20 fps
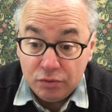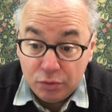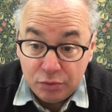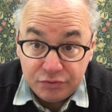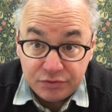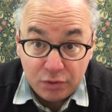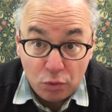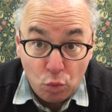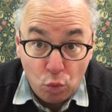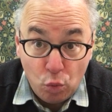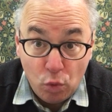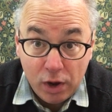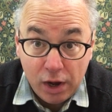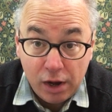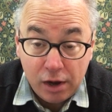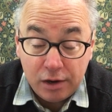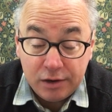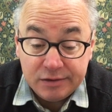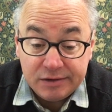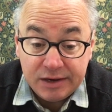it was a
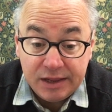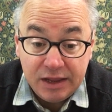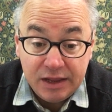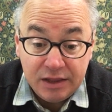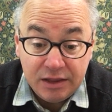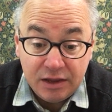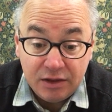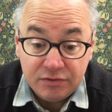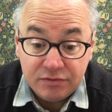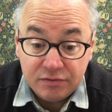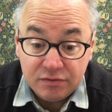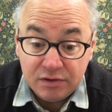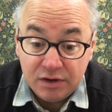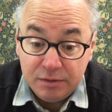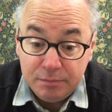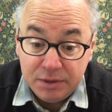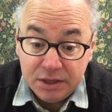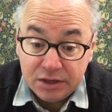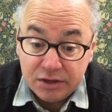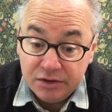rare day yesterday,
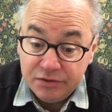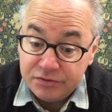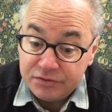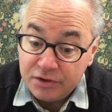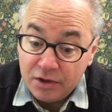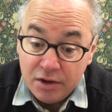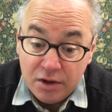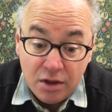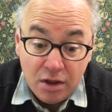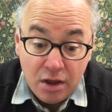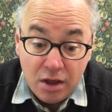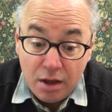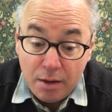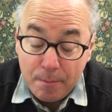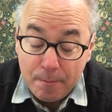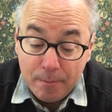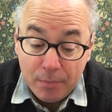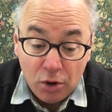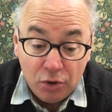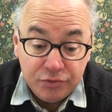because
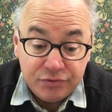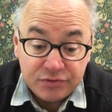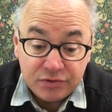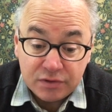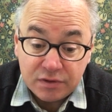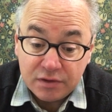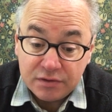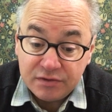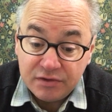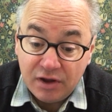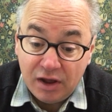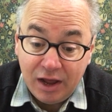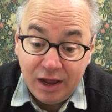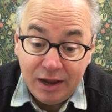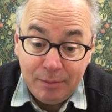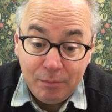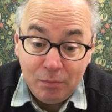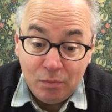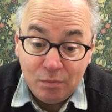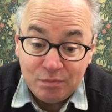most of the
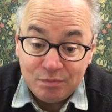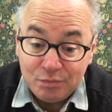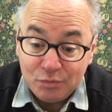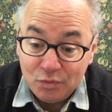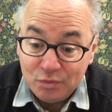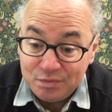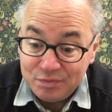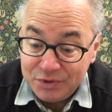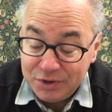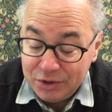time,